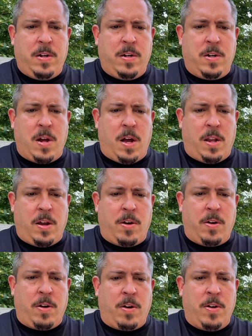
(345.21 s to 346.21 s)

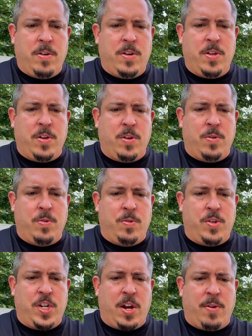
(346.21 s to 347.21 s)
color to
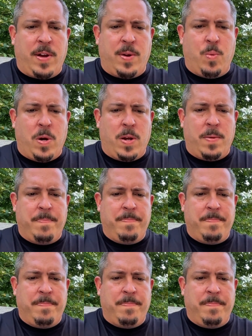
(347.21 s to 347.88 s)
cherry wood.